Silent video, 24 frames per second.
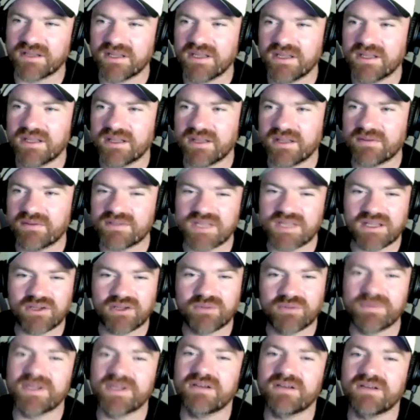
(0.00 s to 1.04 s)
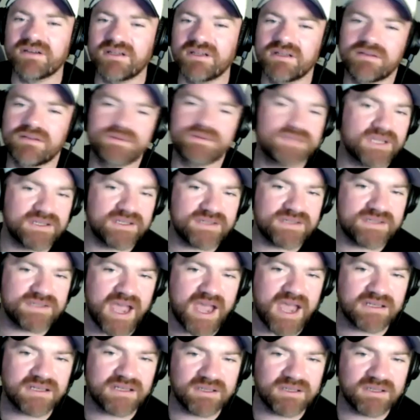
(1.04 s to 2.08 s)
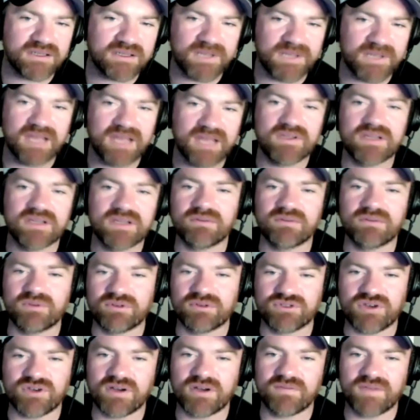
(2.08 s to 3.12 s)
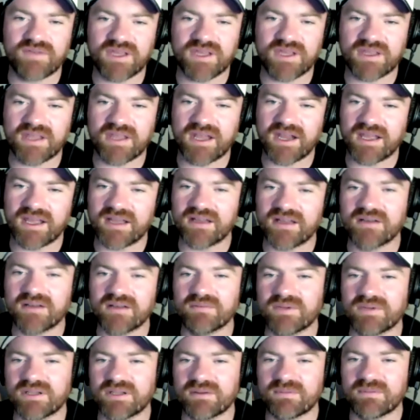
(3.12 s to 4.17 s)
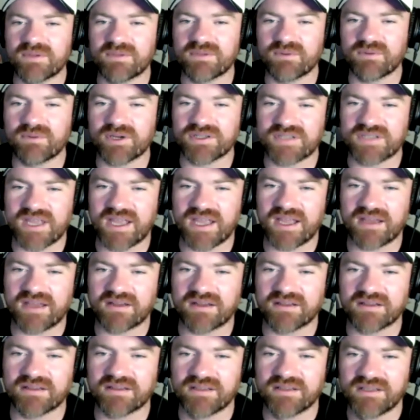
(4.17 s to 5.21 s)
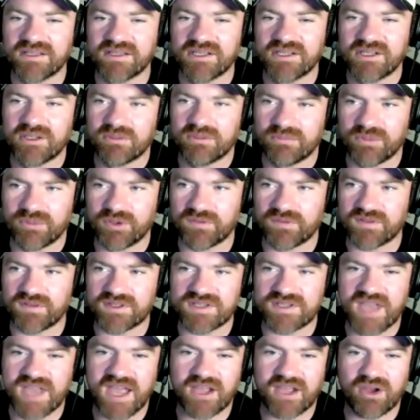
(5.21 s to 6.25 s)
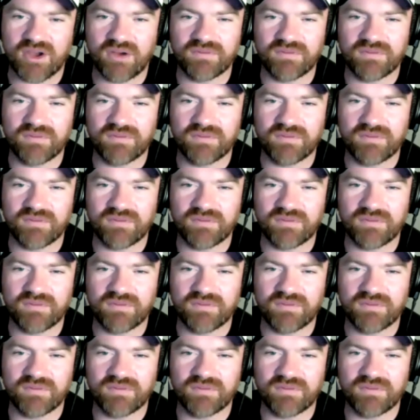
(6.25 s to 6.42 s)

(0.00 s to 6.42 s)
there was that little period that he was getting tagged a little bit heavier, and we were trying to figure that out. And then we worked out how to move the tag off